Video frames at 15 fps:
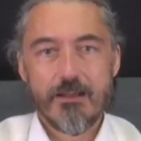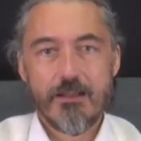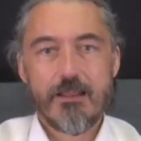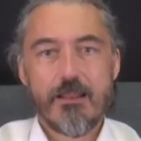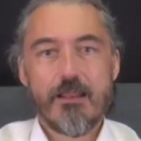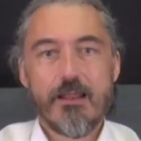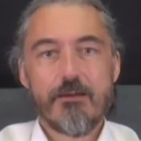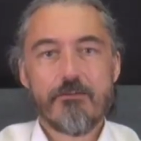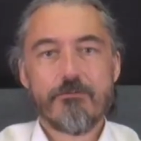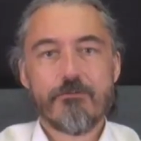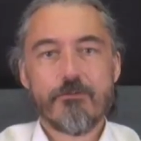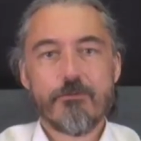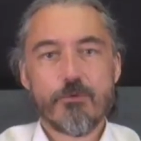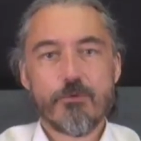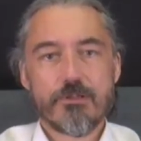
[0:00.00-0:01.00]
life
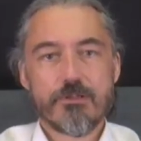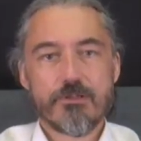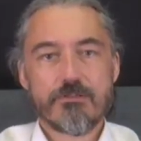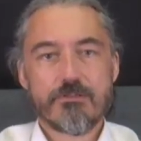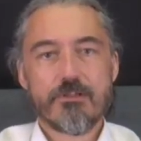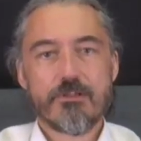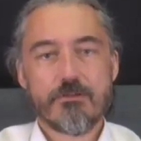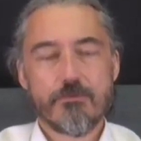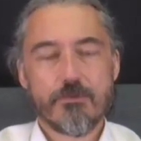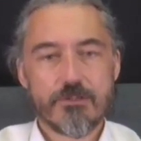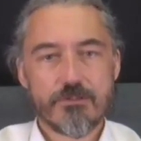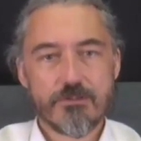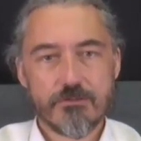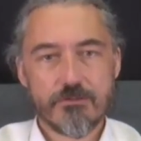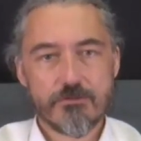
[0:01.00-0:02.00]
from one
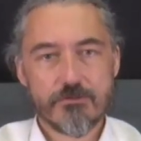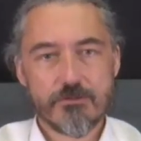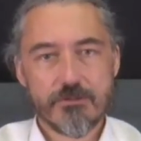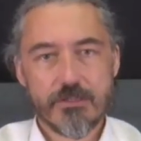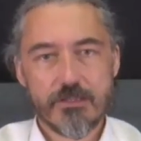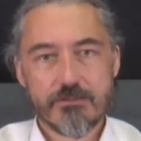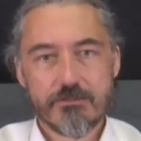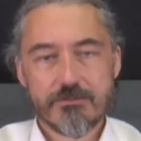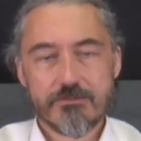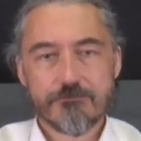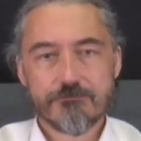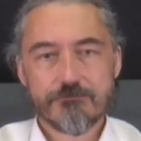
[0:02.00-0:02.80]
generation to the next.